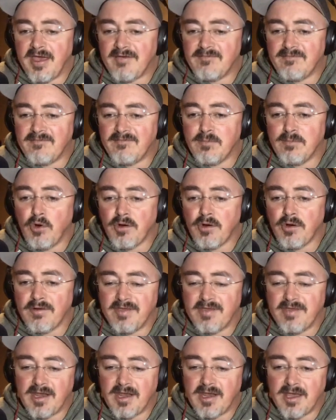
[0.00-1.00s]
So you have
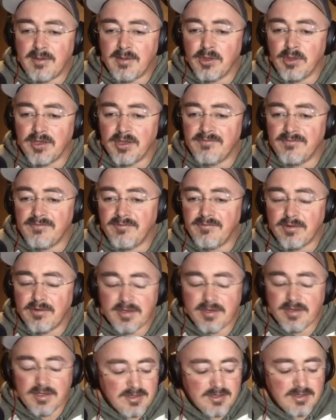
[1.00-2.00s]
more of that animal in
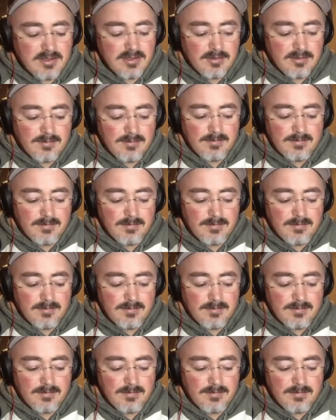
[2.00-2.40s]
focus.